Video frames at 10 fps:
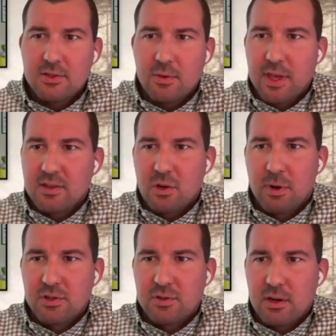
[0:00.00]
So thanks so
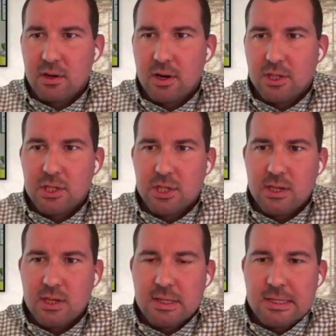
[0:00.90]
much for that introduction,
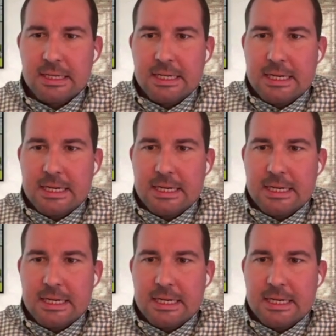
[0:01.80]
Jason.